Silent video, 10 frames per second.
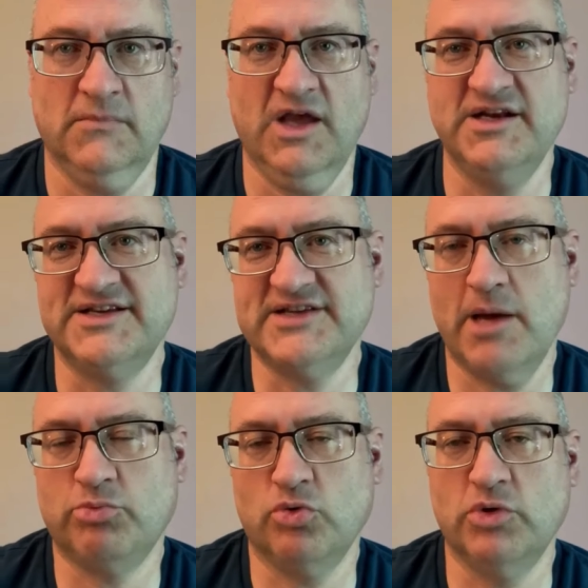An
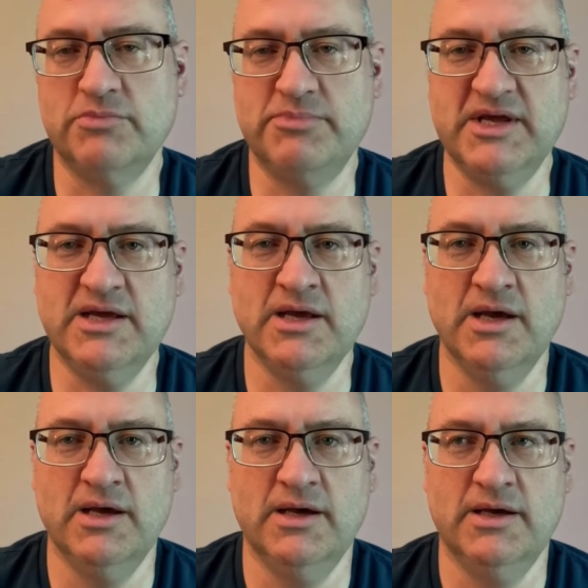example would be,
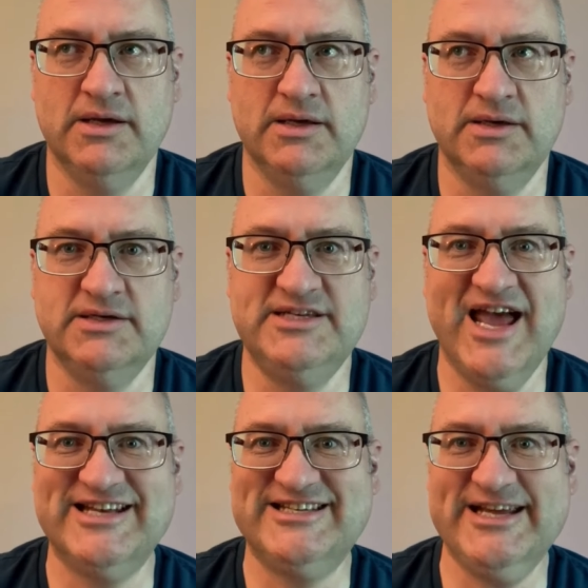
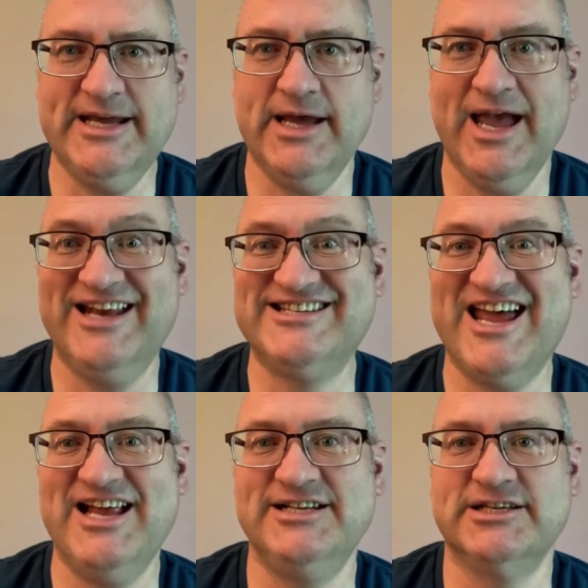Der Tee
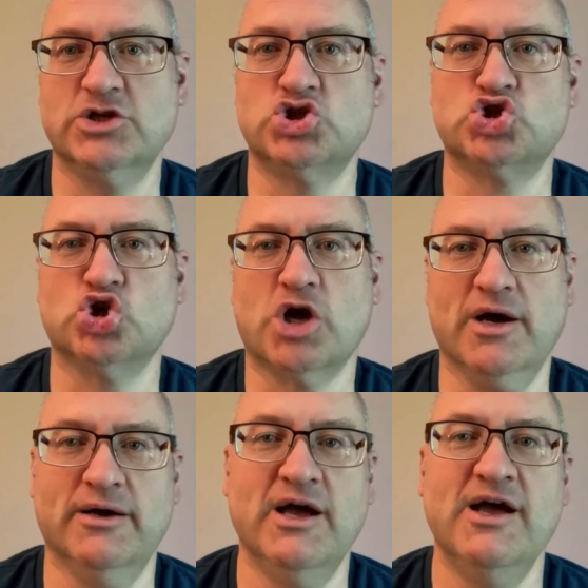enthält Zucker.
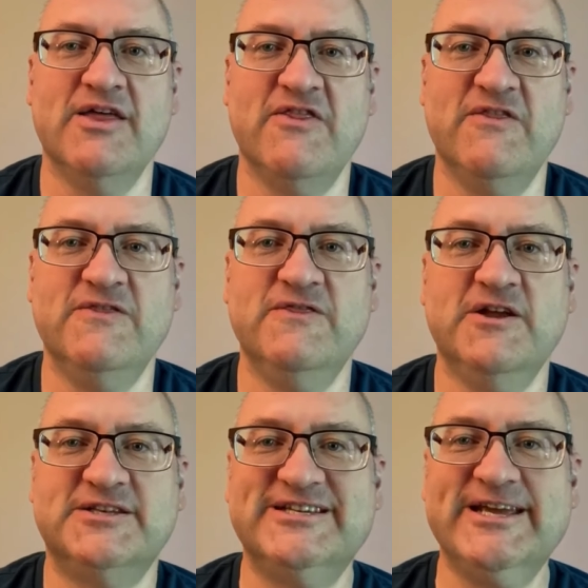The
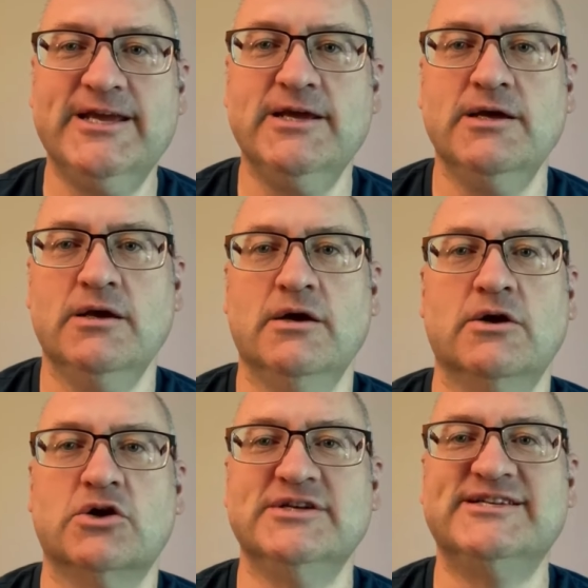tea
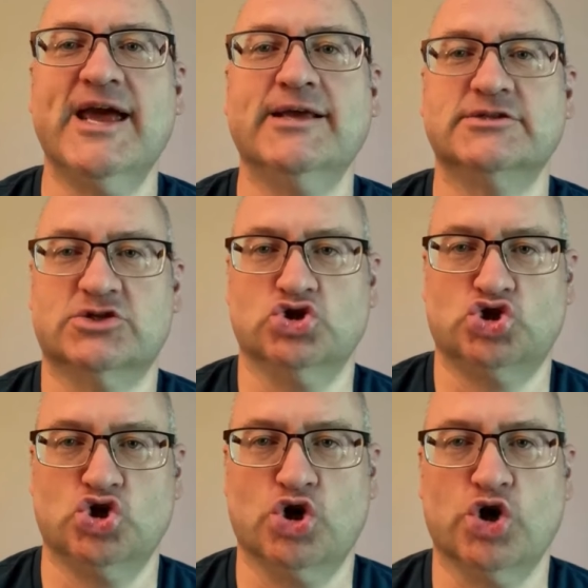contains
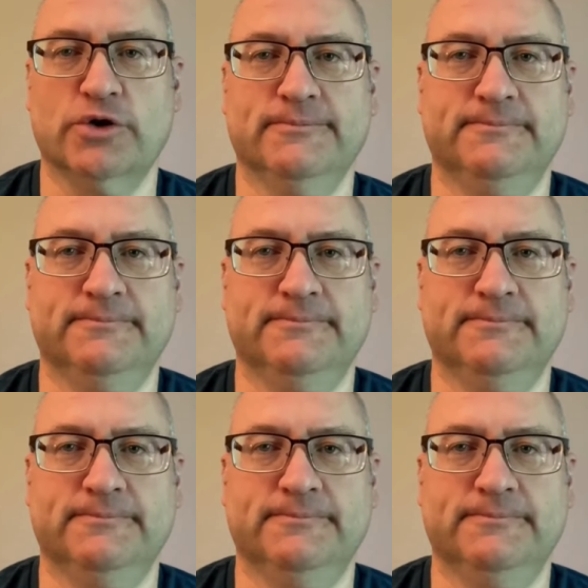sugar.